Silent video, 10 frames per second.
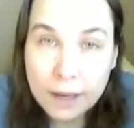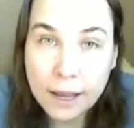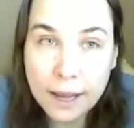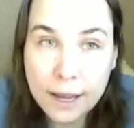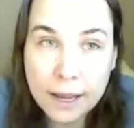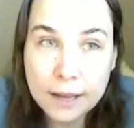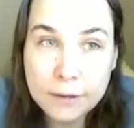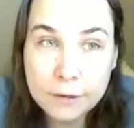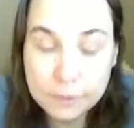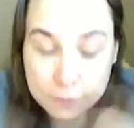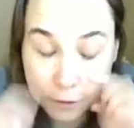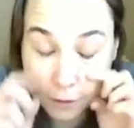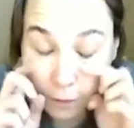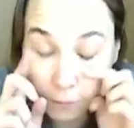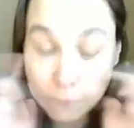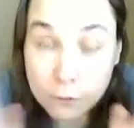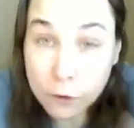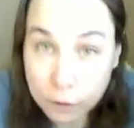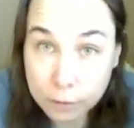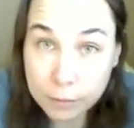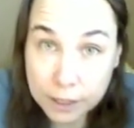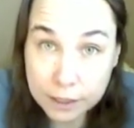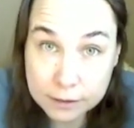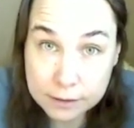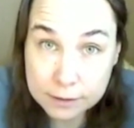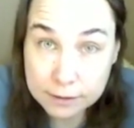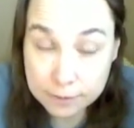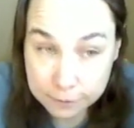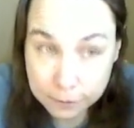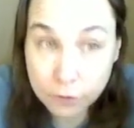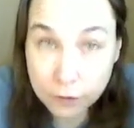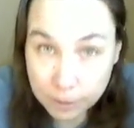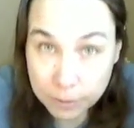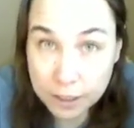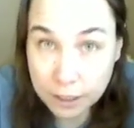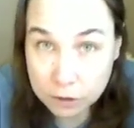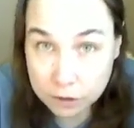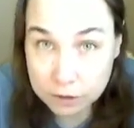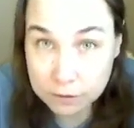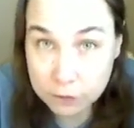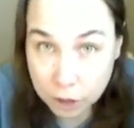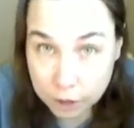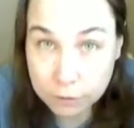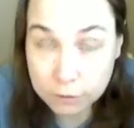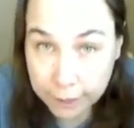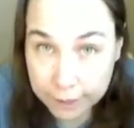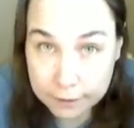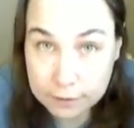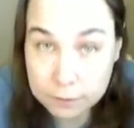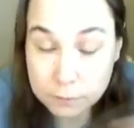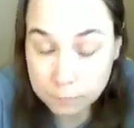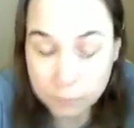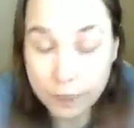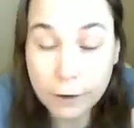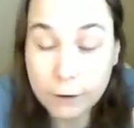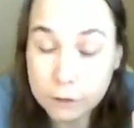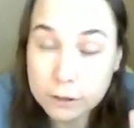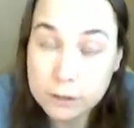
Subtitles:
And it further means, the further implications of gendered violence, wherever it's